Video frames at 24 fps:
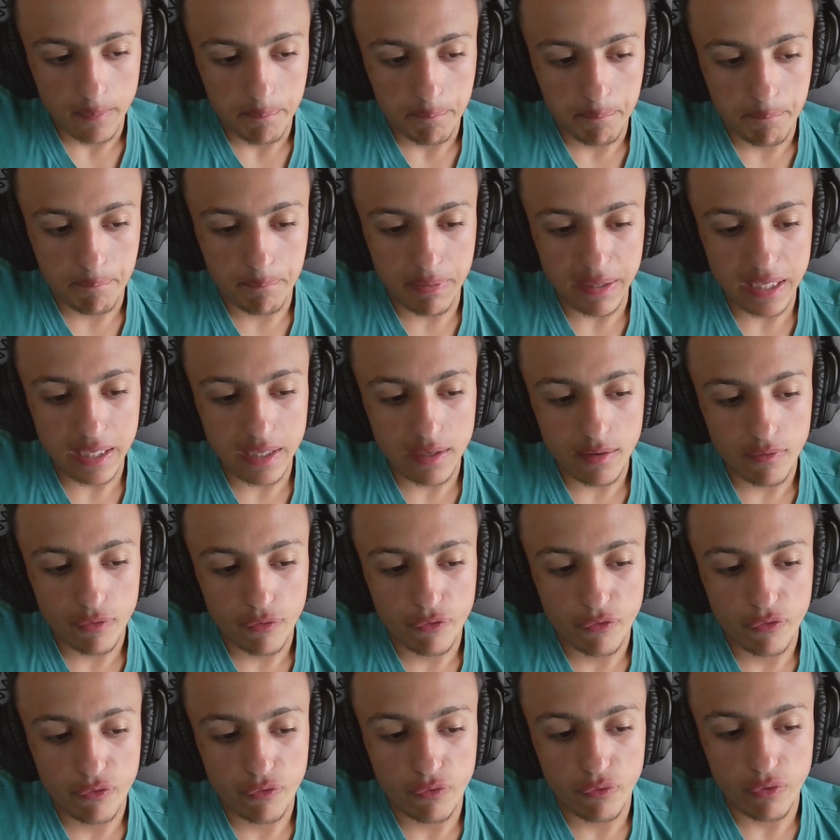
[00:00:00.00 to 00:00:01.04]

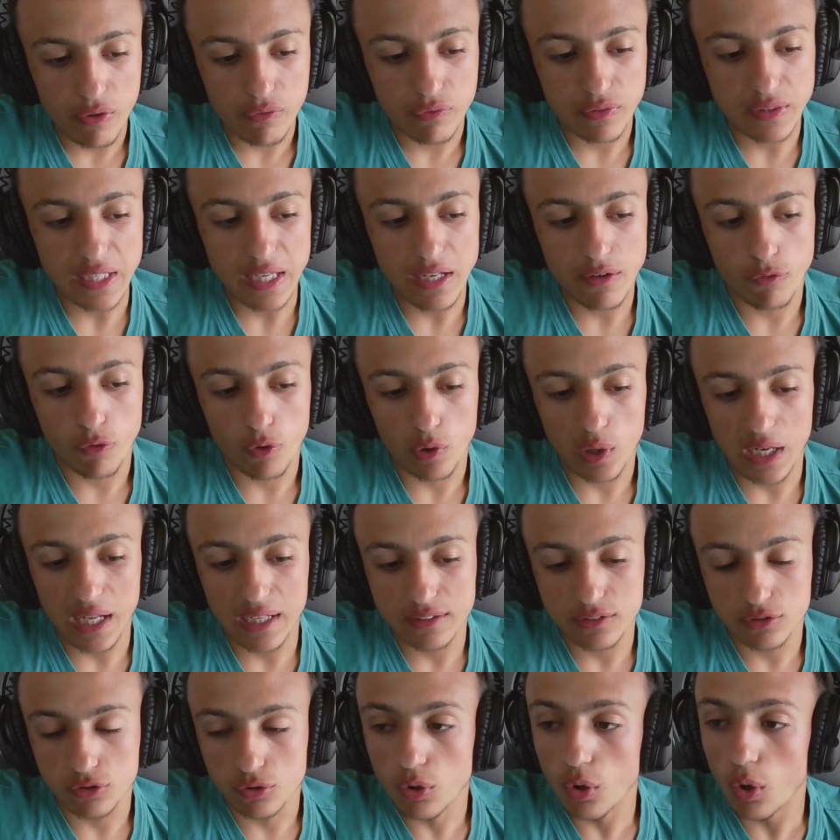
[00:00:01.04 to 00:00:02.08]
P15 for
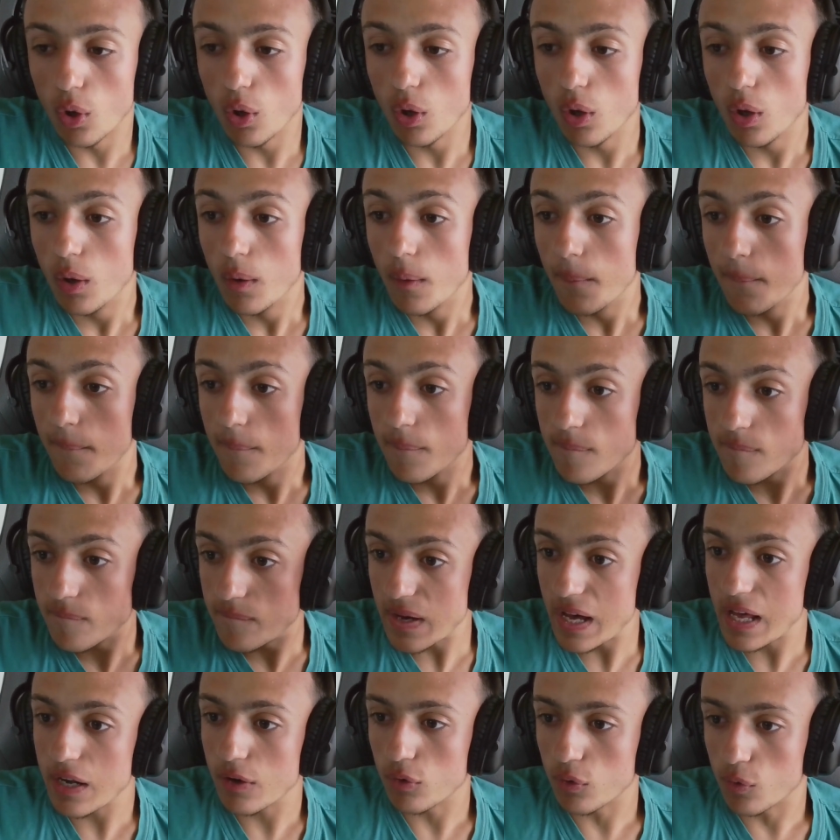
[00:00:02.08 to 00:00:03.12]
Lance Stroll,
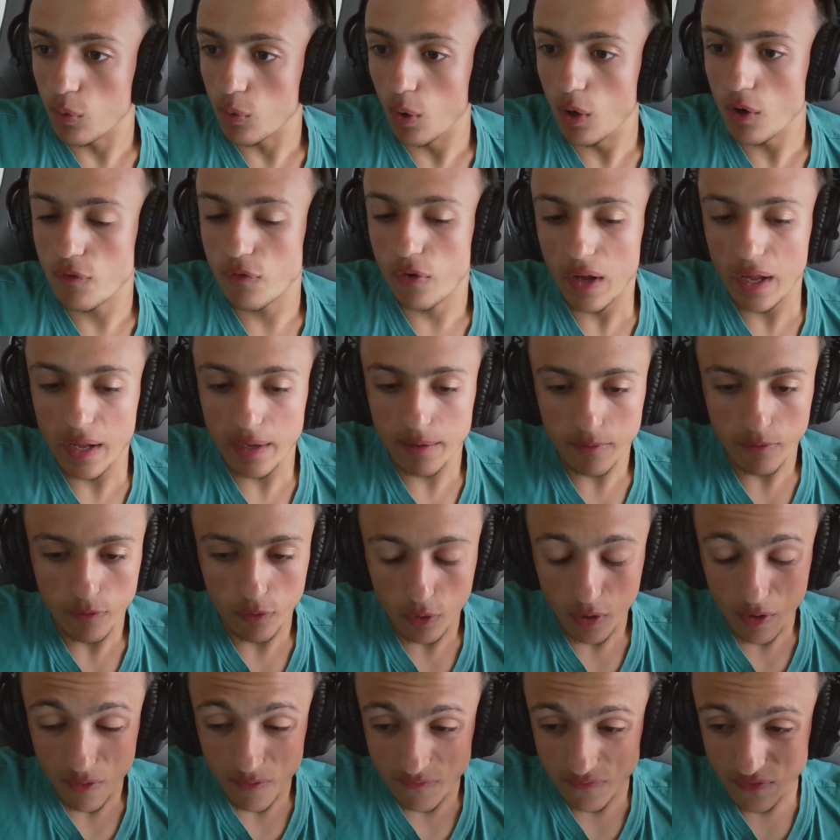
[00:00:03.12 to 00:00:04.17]
very good qualifying
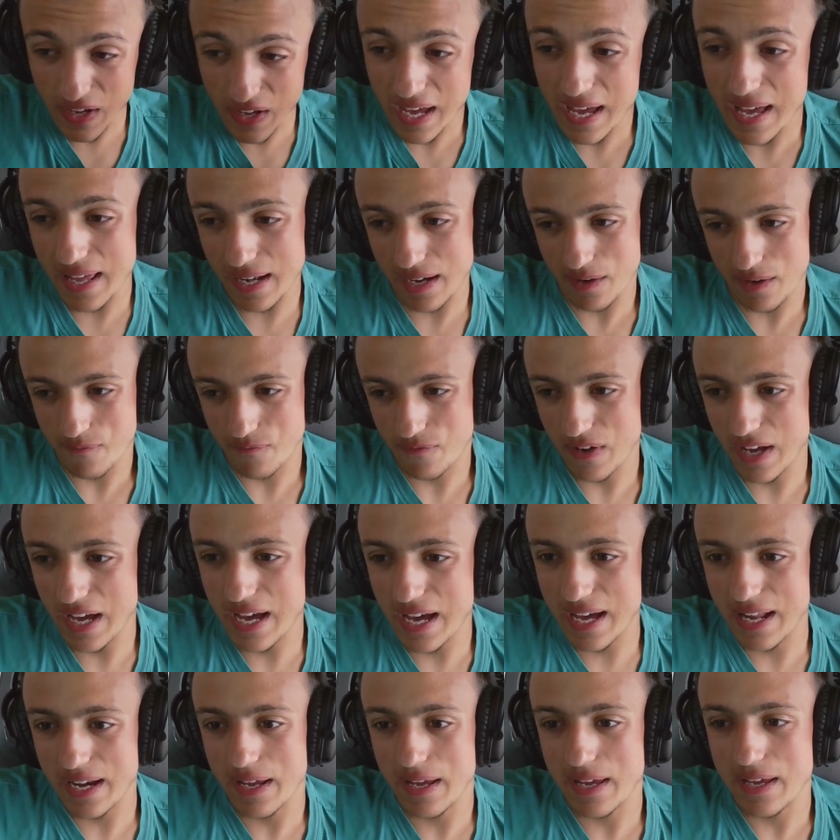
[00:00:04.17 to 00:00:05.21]
for a very,
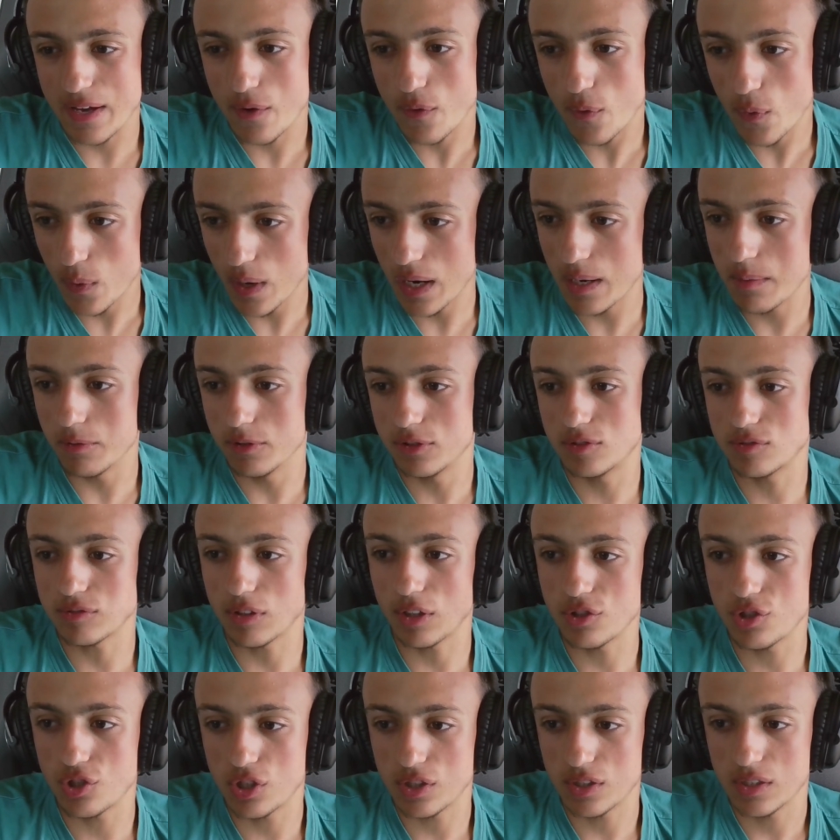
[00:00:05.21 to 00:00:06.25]
very incredible
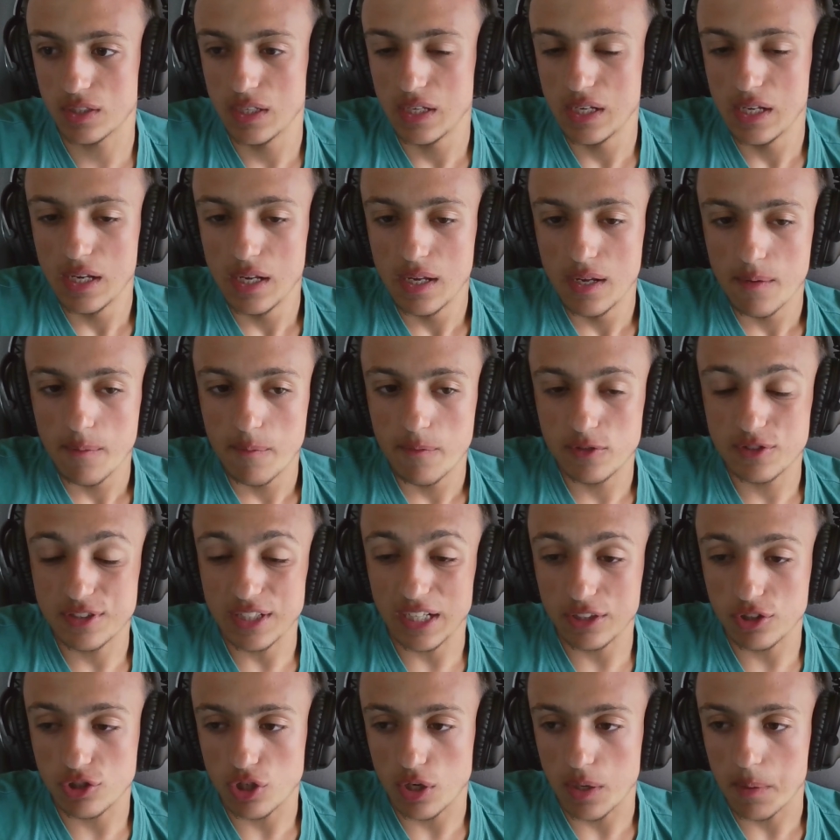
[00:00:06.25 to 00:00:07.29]

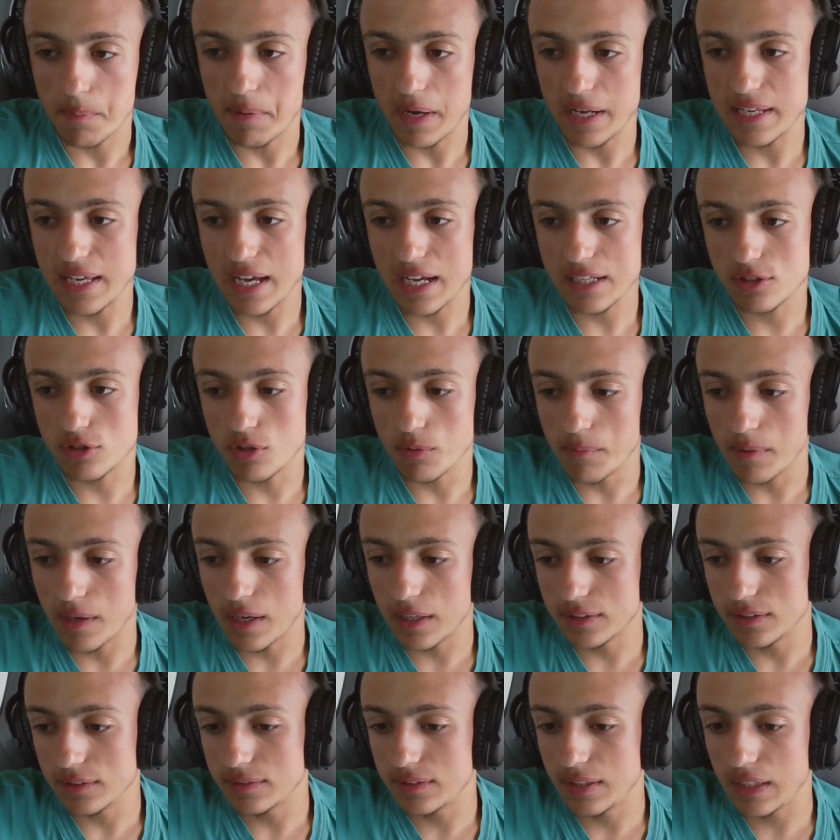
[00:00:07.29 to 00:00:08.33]
strategy by the Aston
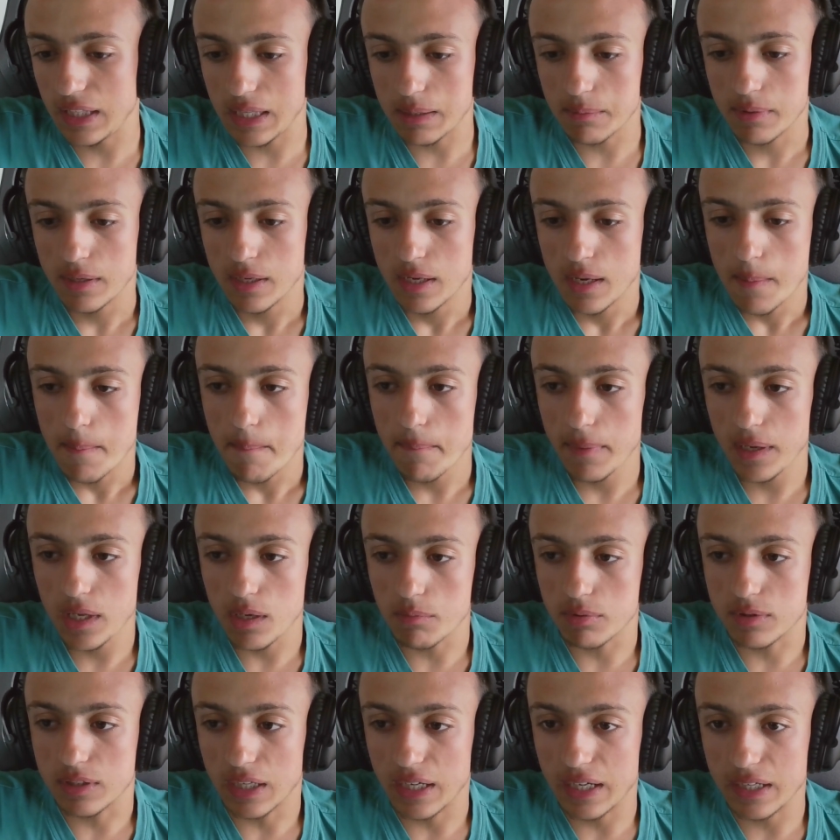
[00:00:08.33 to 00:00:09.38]
Martin team.
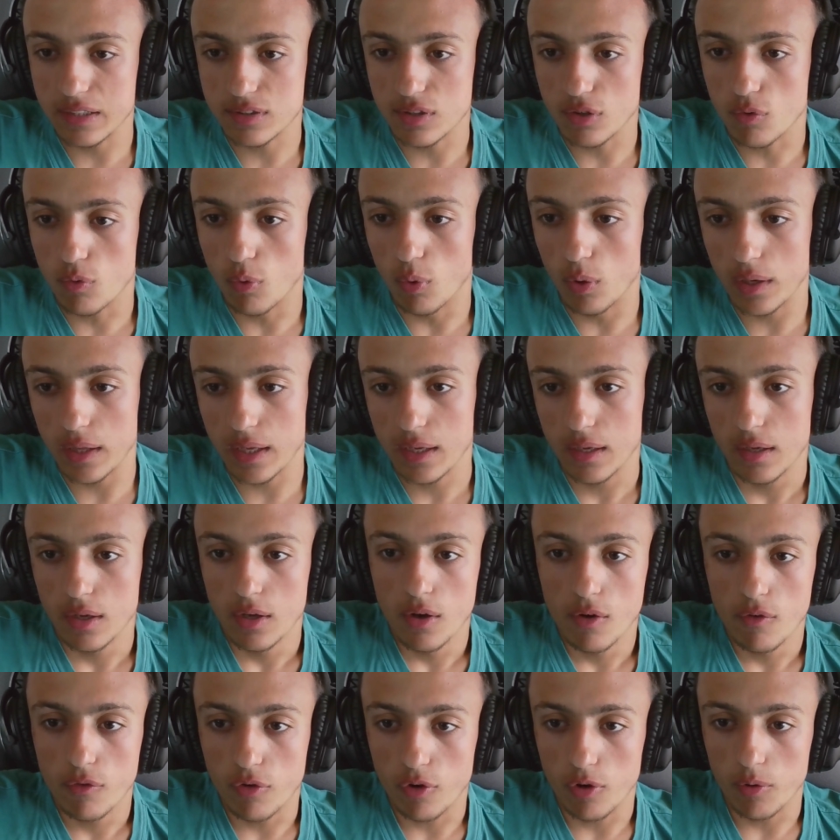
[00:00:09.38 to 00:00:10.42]
Medium tires in quali
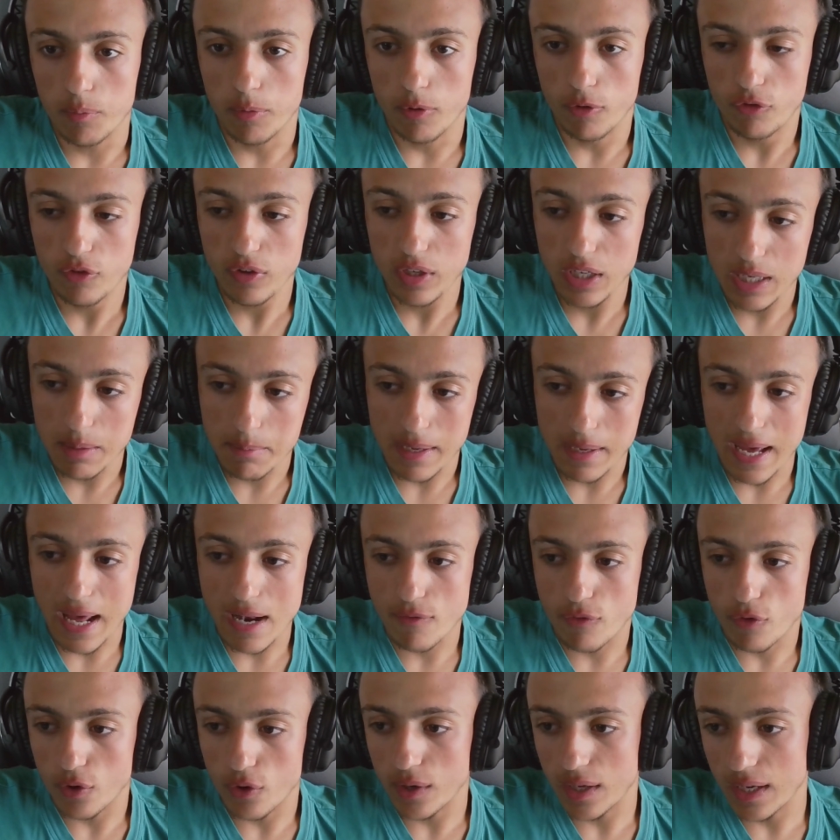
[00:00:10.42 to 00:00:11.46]
for both him and
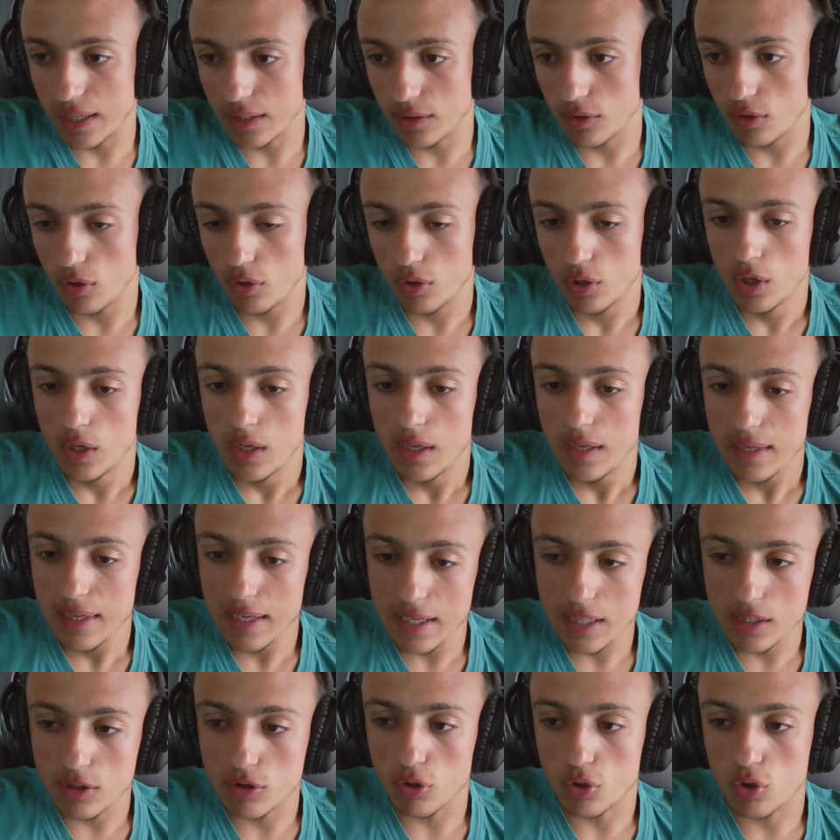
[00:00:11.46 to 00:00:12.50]
Fernando
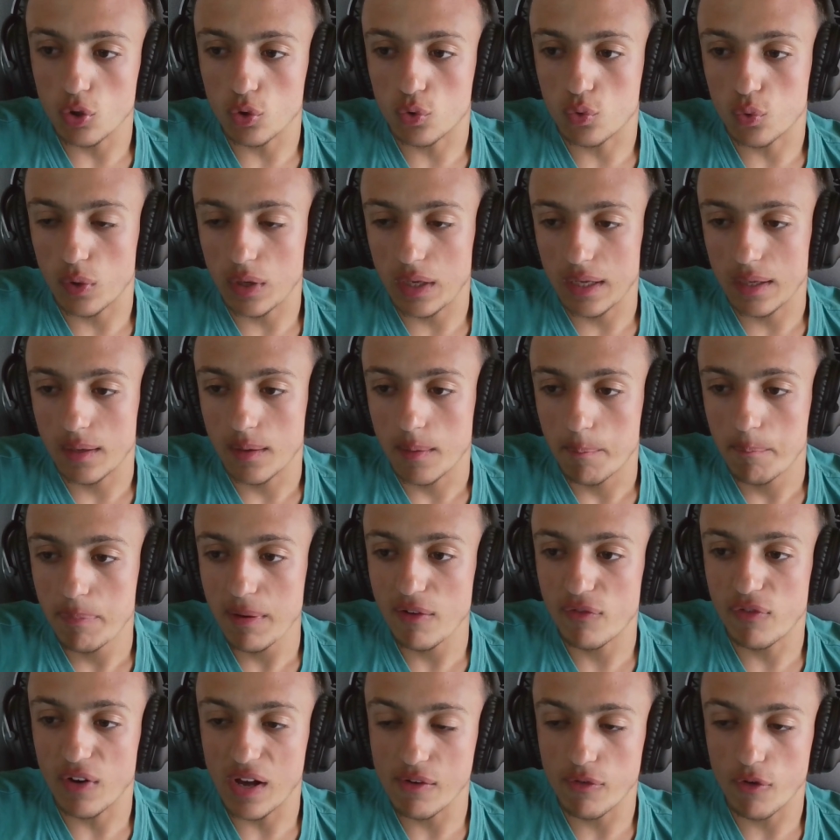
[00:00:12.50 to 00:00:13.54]
into Q3.
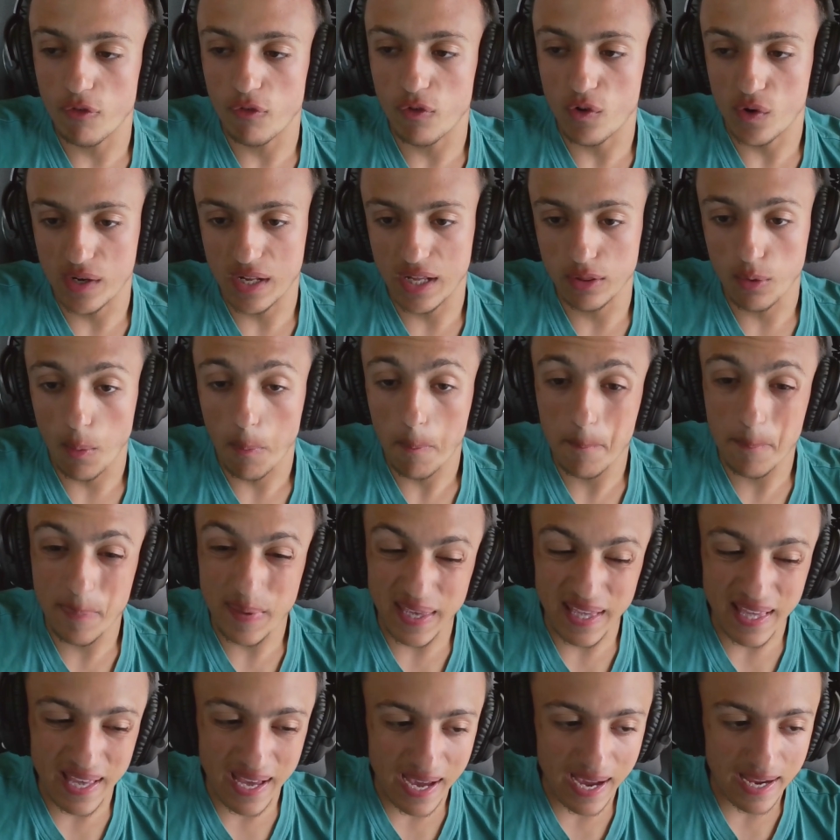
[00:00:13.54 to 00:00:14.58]
P5 for Fernando,
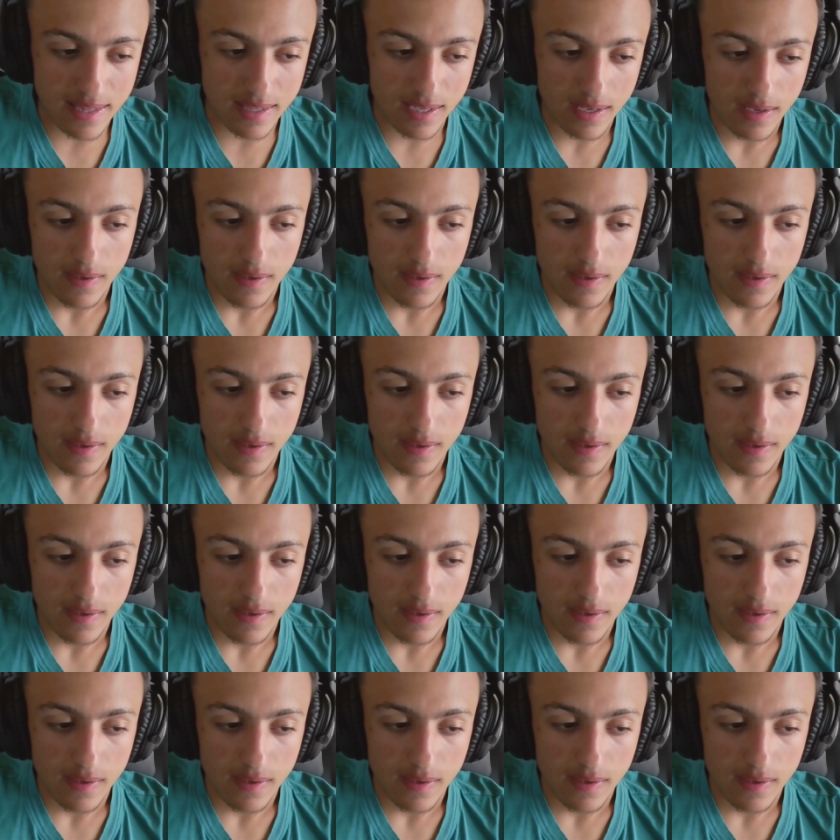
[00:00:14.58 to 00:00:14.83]
P8